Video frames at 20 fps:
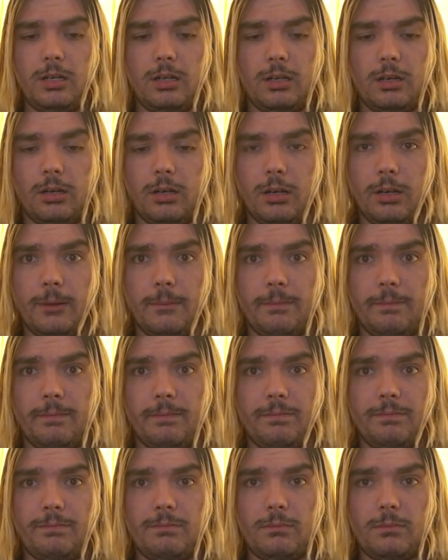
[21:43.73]

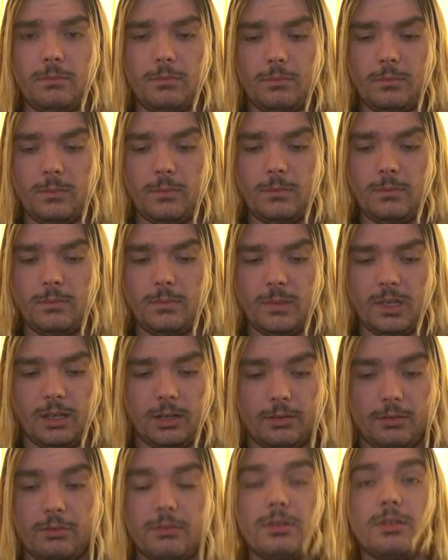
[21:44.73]
Um,
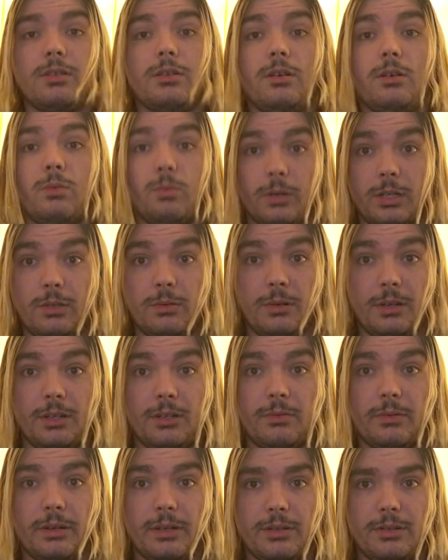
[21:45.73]
I don't know what
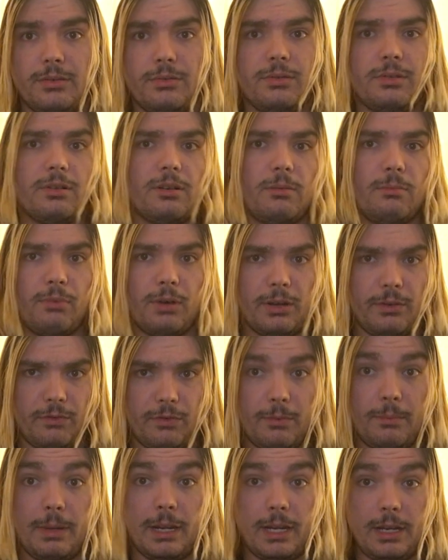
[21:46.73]
2022 is going to bring
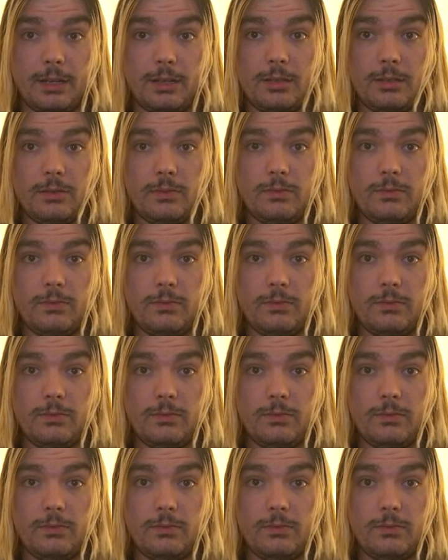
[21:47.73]
for me,